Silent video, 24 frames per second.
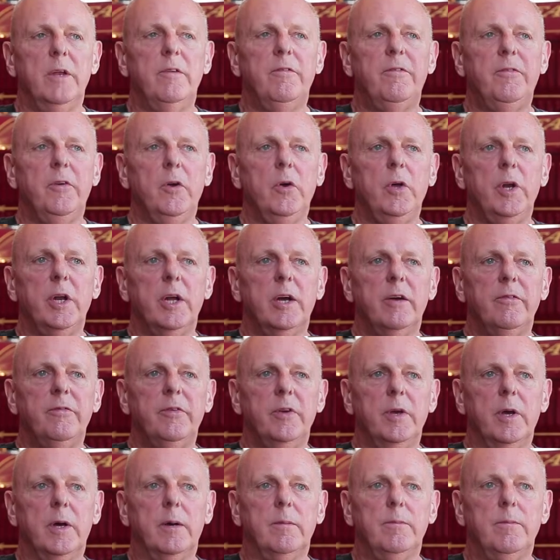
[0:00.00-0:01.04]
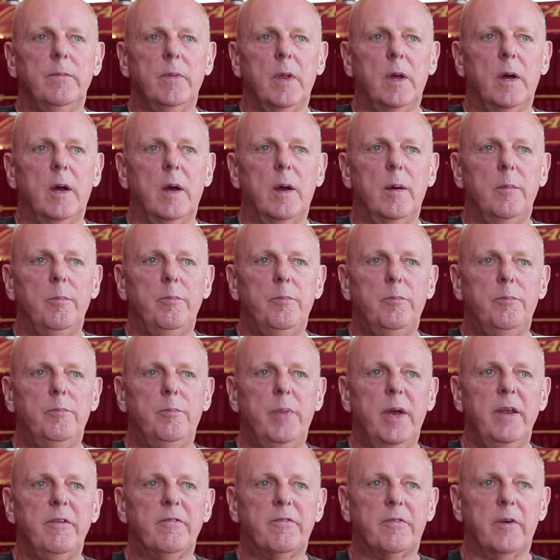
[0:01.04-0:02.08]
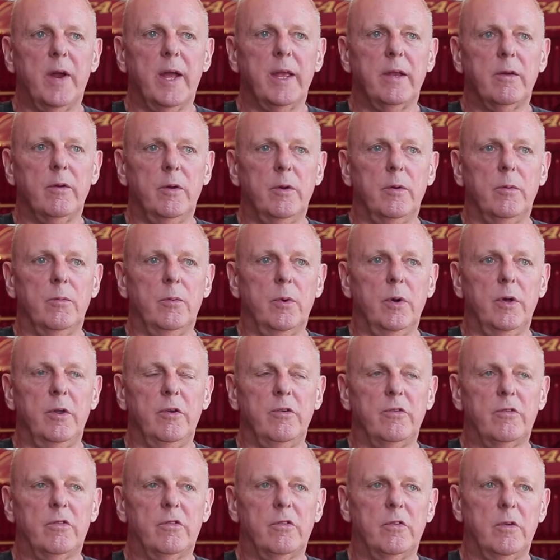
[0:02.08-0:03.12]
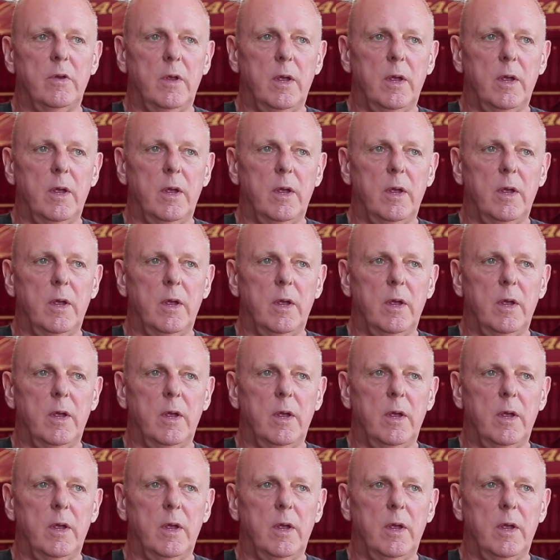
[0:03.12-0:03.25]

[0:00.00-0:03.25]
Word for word: in Philadelphia, uh, Ben Franklin was